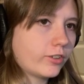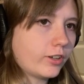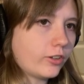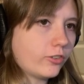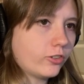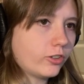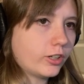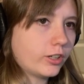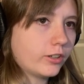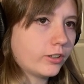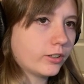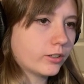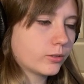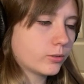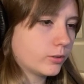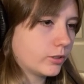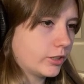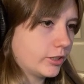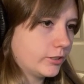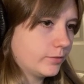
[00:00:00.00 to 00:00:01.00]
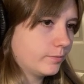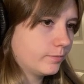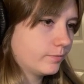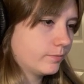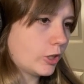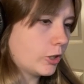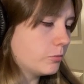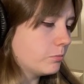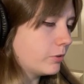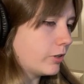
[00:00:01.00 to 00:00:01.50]
station into the corner?
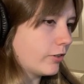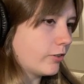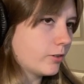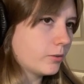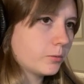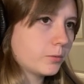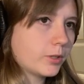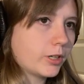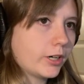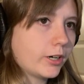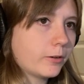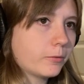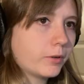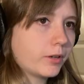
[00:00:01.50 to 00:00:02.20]
Nope, doesn't work.